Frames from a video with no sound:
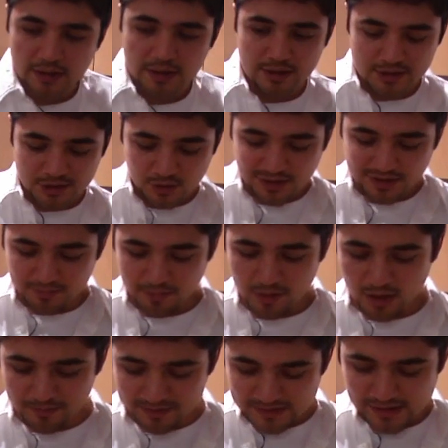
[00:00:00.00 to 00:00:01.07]
is shred the
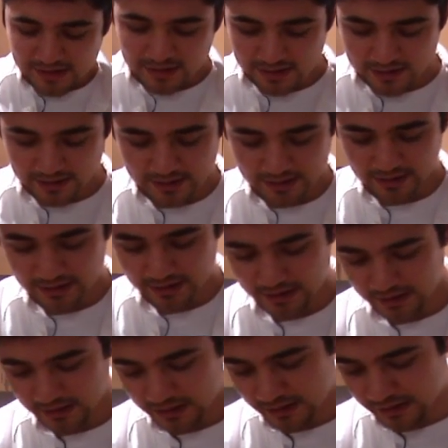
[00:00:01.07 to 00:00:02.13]
parmesan
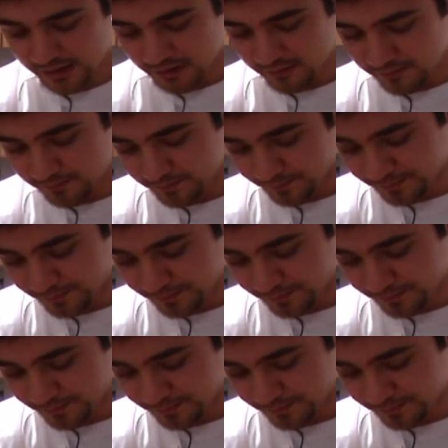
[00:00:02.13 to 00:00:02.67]
in here.